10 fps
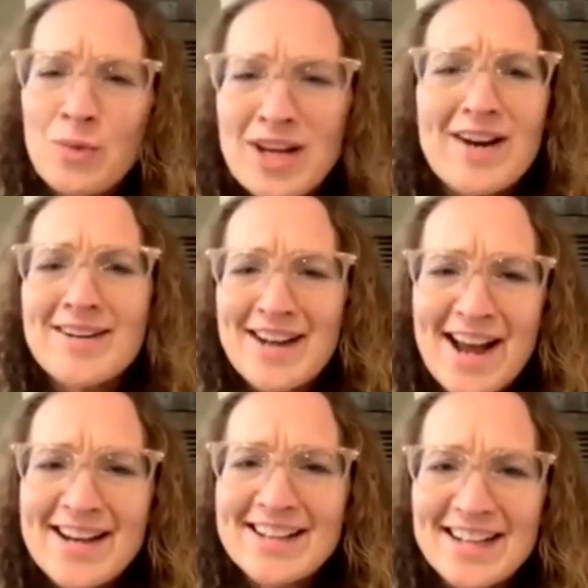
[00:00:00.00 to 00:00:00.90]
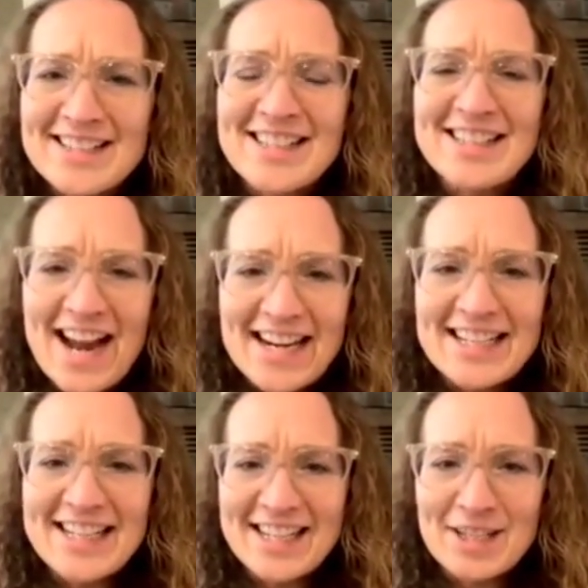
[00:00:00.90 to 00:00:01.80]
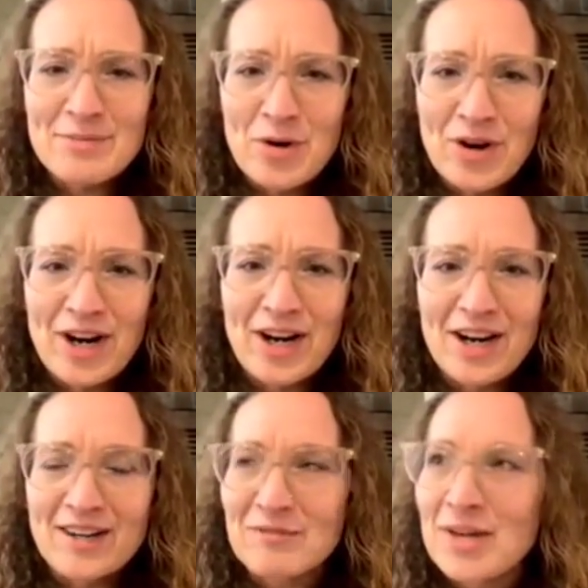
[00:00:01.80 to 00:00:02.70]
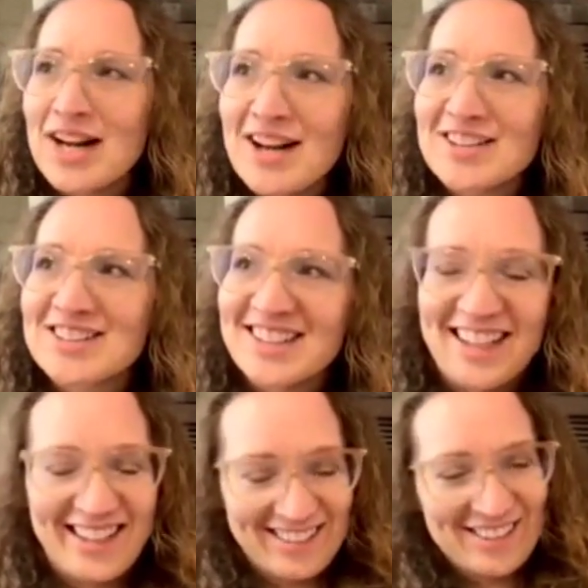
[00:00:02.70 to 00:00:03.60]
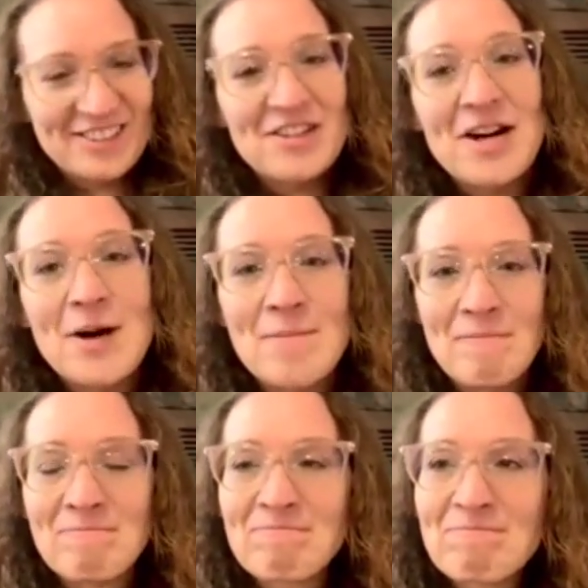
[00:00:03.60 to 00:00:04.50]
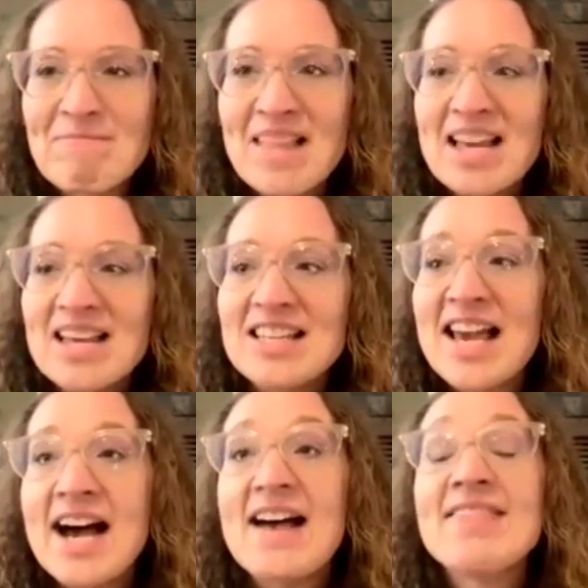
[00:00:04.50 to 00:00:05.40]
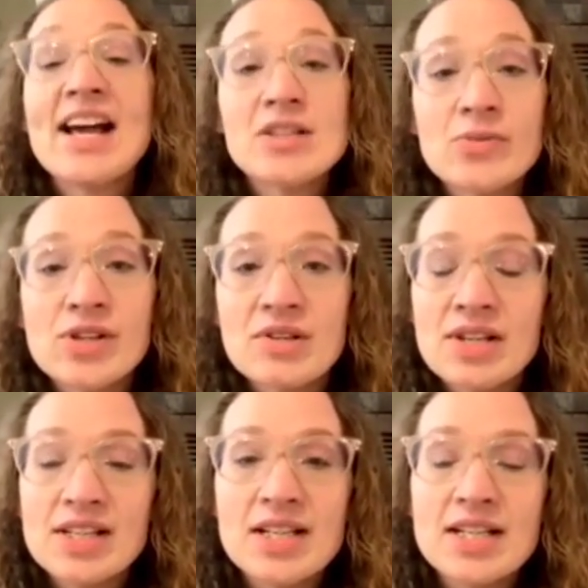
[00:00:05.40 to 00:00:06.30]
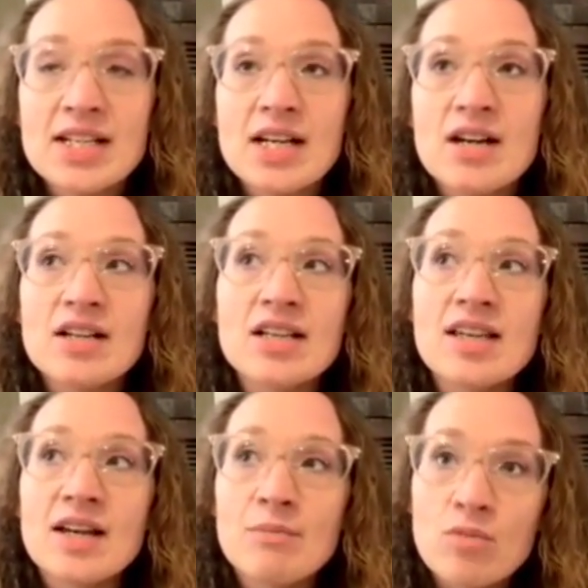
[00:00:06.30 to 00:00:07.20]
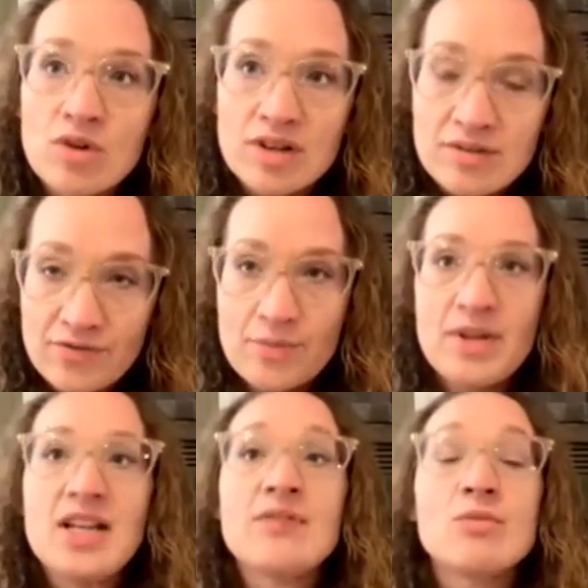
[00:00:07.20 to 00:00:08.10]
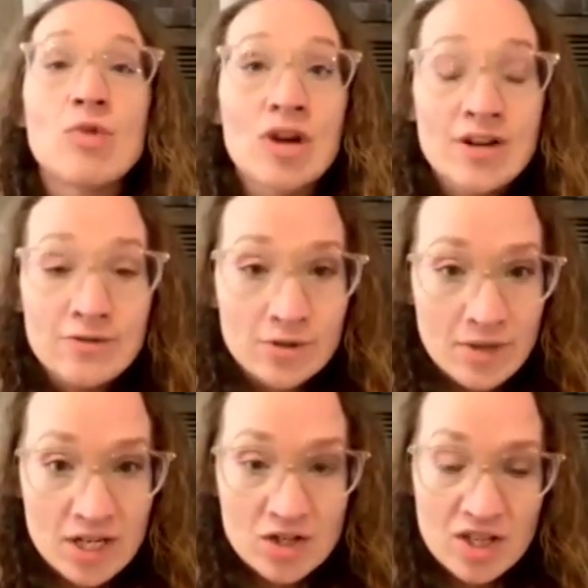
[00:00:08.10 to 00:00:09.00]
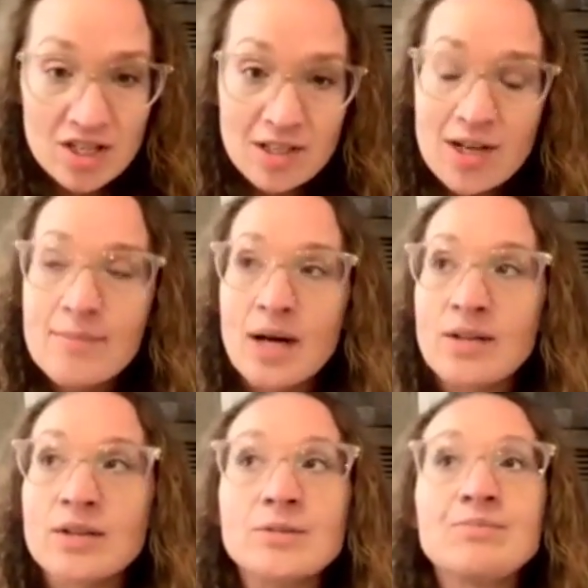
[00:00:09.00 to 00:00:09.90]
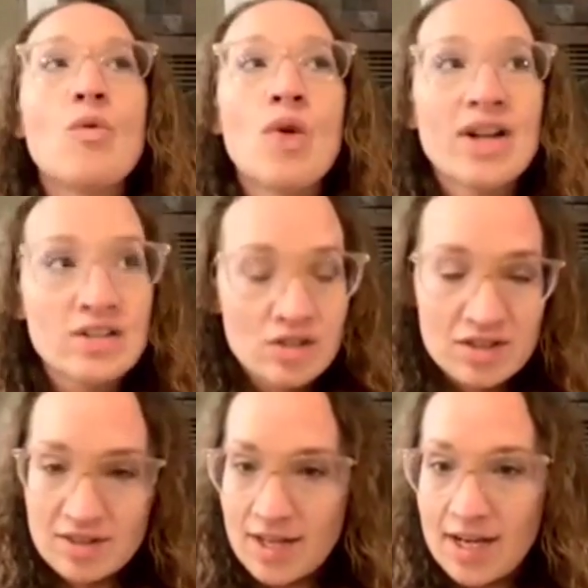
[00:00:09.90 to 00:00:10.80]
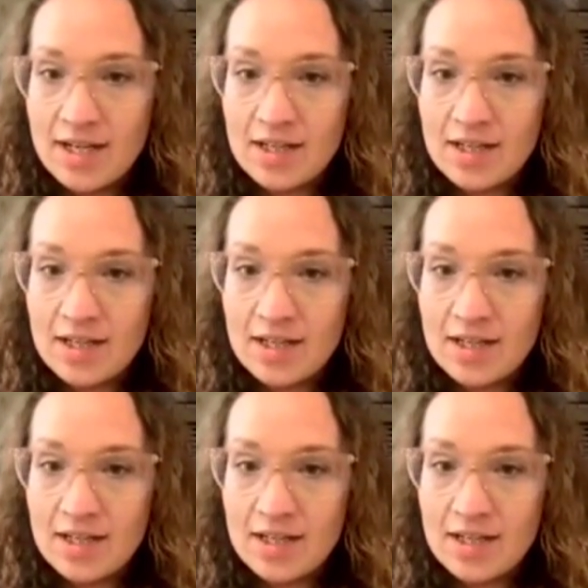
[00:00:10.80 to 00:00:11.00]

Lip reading: are not in 1990 anymore. What else? So, and that's where you can get even more information about what it looks like,